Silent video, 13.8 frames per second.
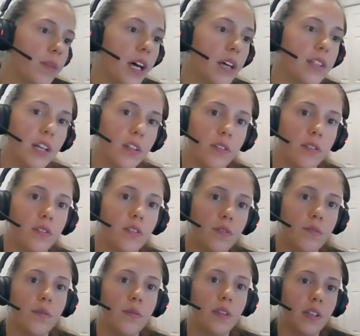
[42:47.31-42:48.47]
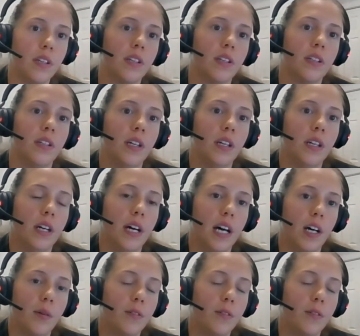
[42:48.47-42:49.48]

attention to the uh,